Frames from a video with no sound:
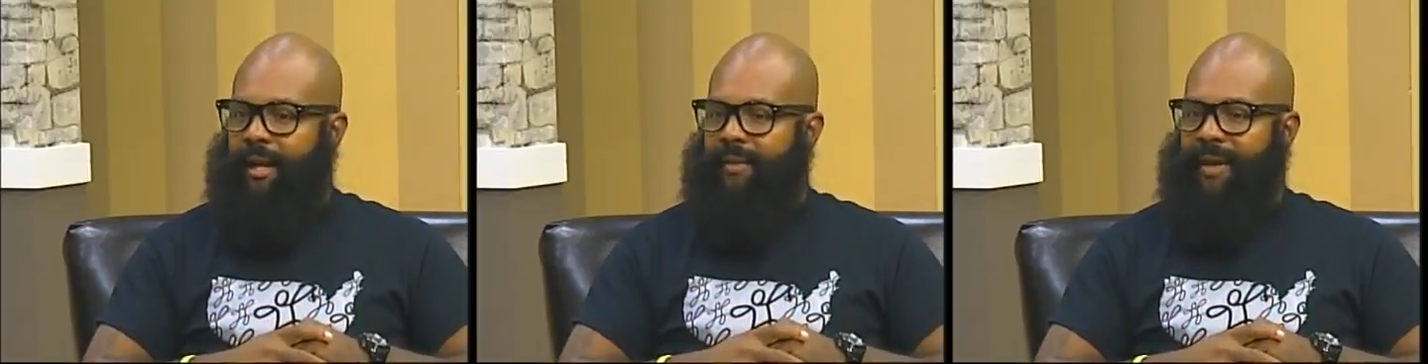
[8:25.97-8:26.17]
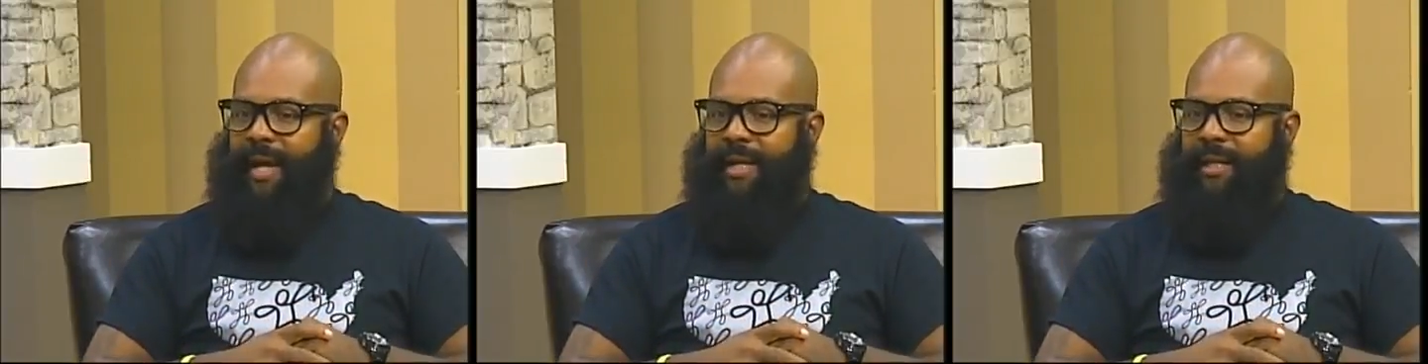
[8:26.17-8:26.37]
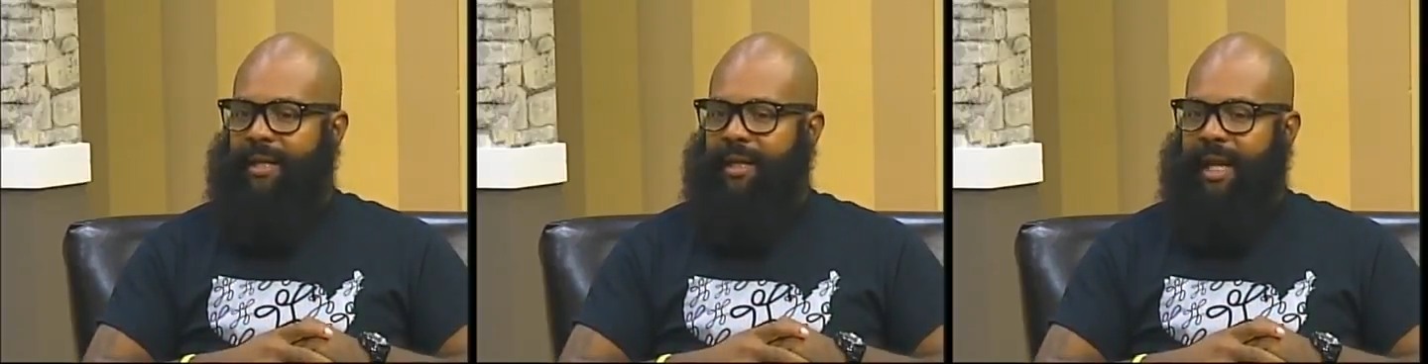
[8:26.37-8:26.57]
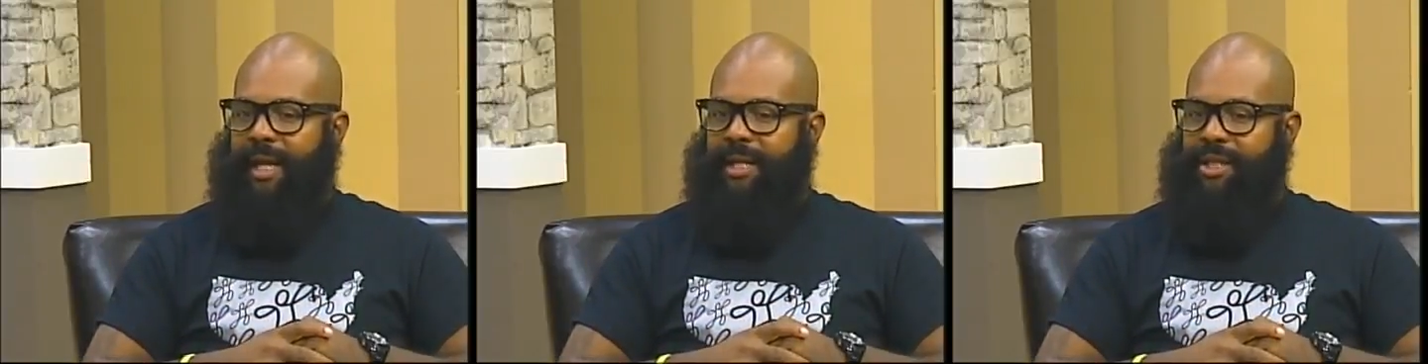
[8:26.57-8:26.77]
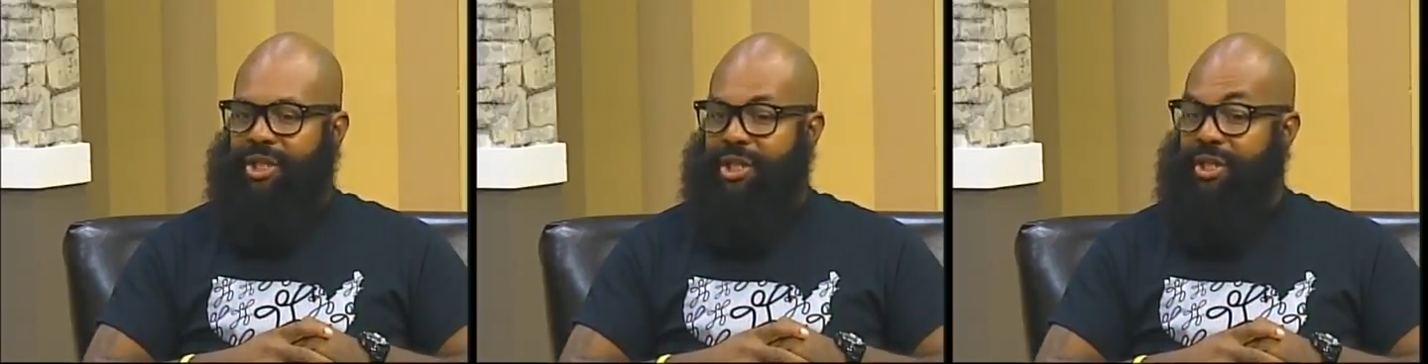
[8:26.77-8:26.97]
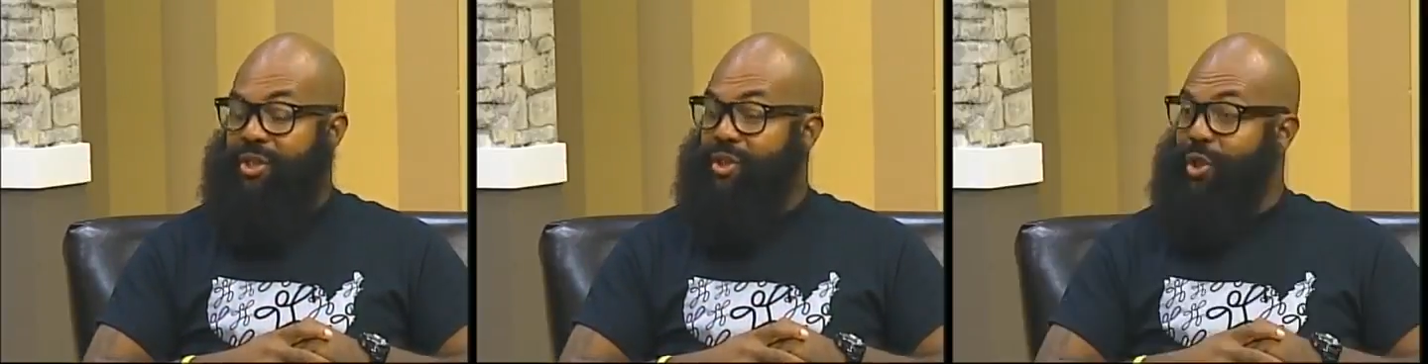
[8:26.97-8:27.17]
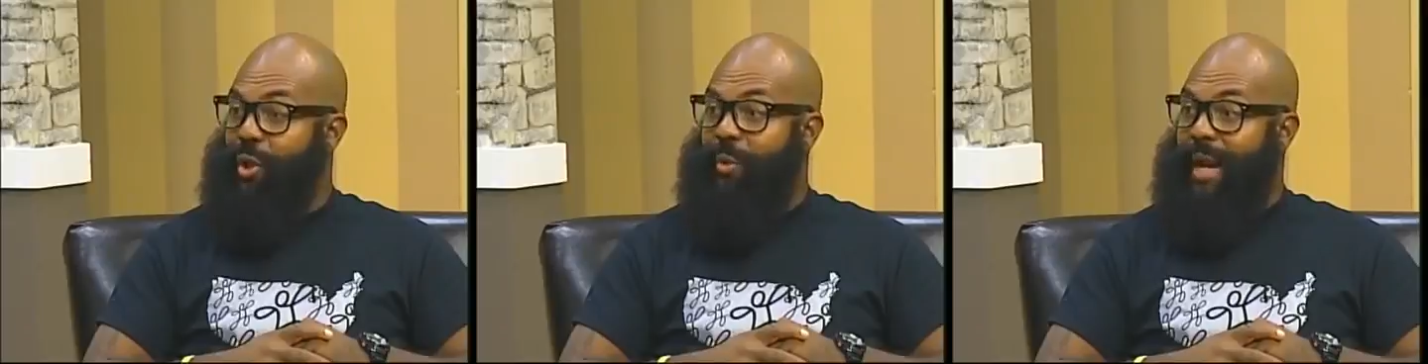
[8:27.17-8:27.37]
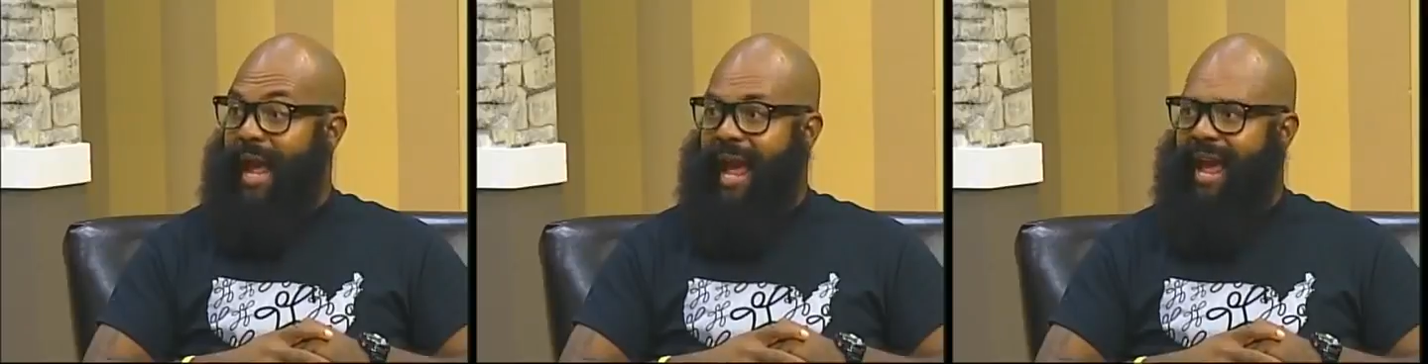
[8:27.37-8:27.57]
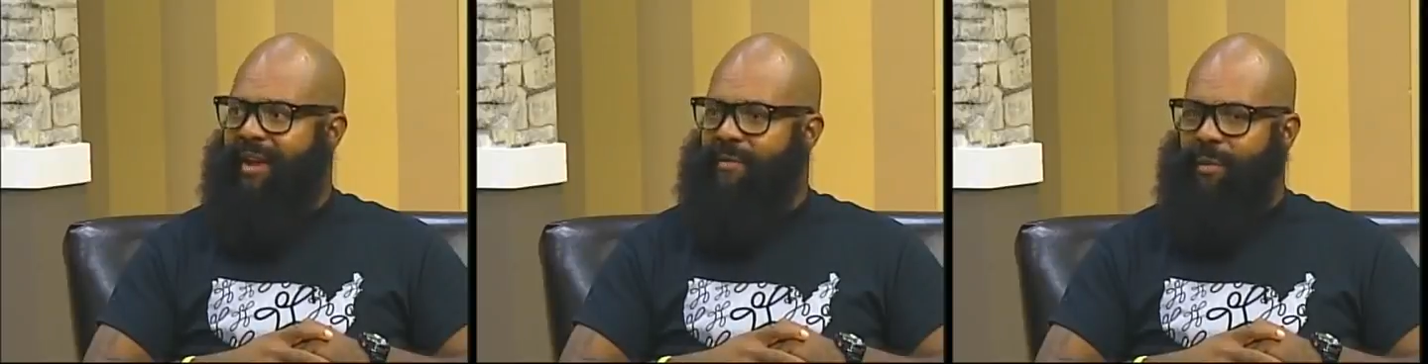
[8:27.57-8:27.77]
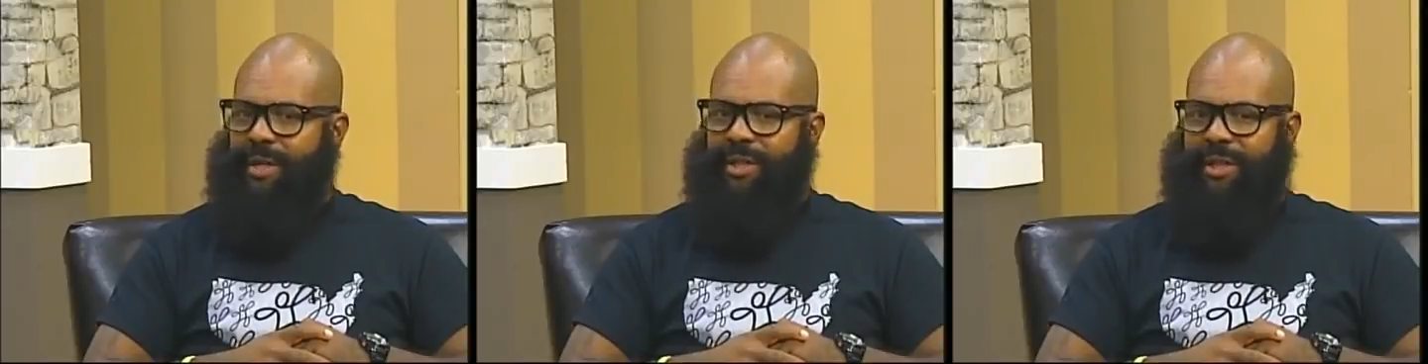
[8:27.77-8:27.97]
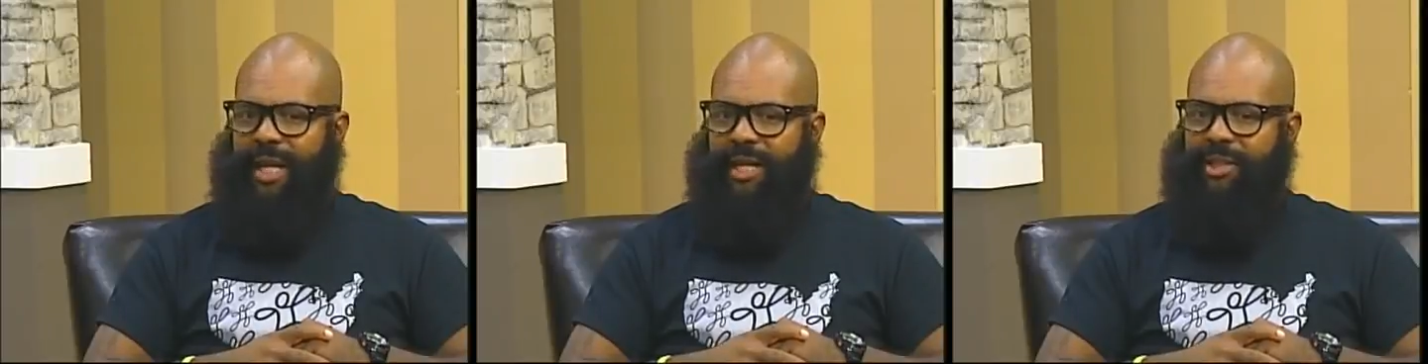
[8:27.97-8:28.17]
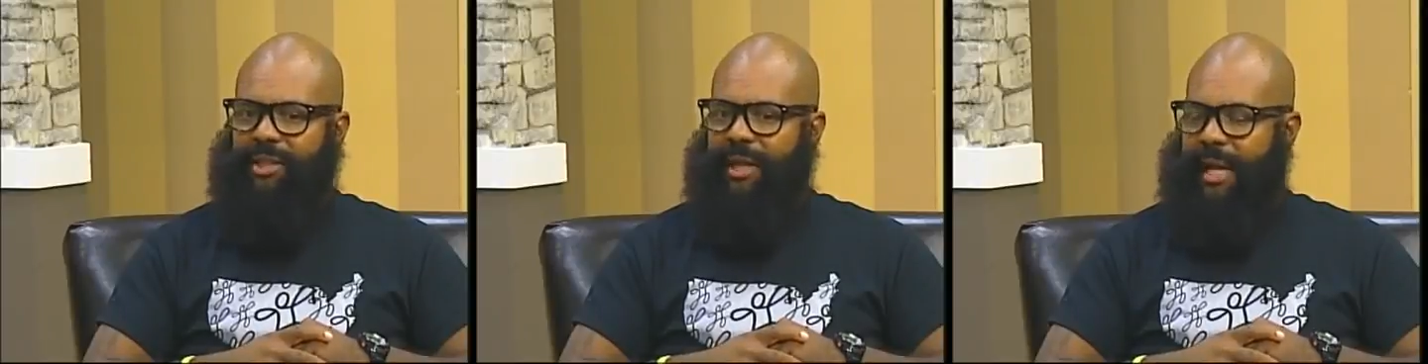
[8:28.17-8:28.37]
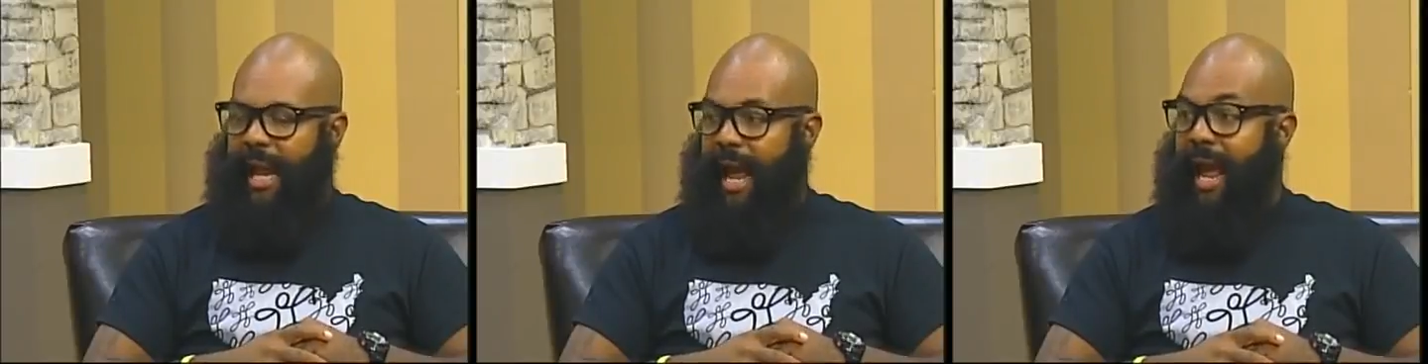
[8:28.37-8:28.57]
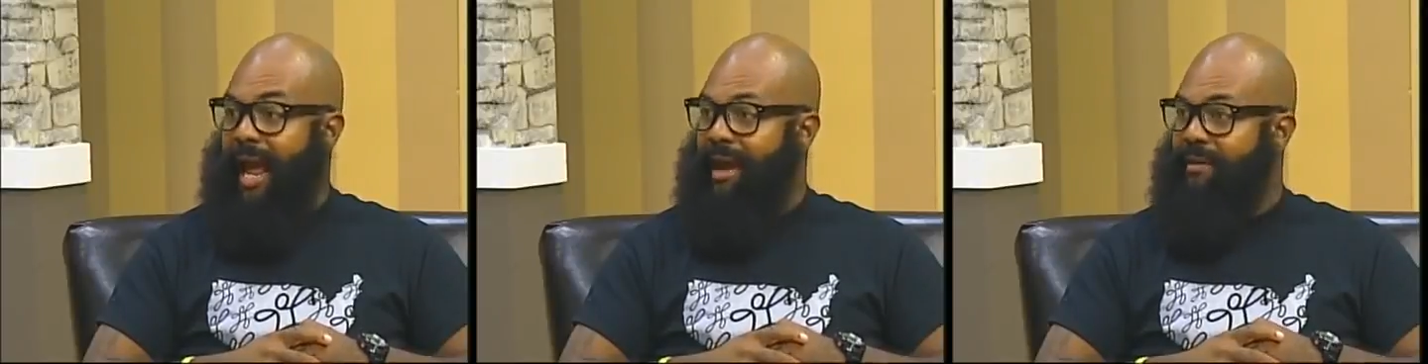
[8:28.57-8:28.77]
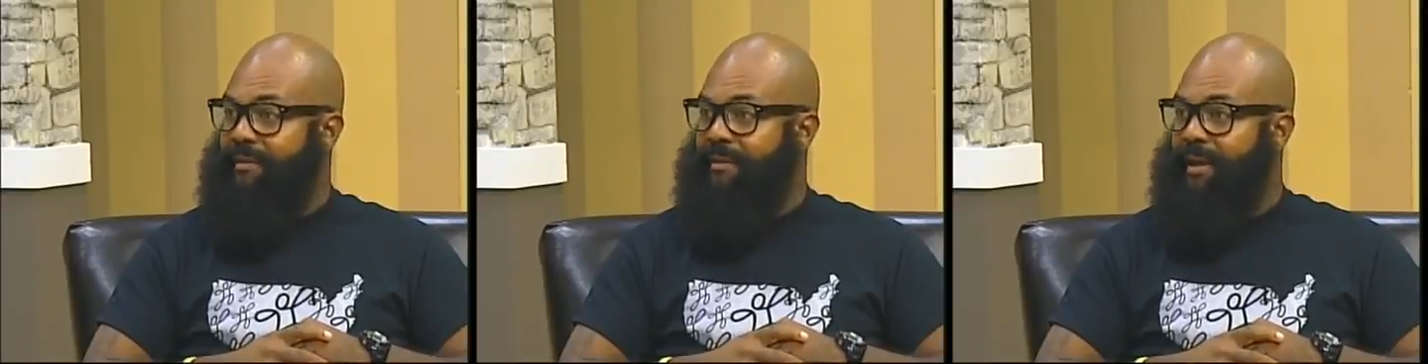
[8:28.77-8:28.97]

that they just don't have, which they should have.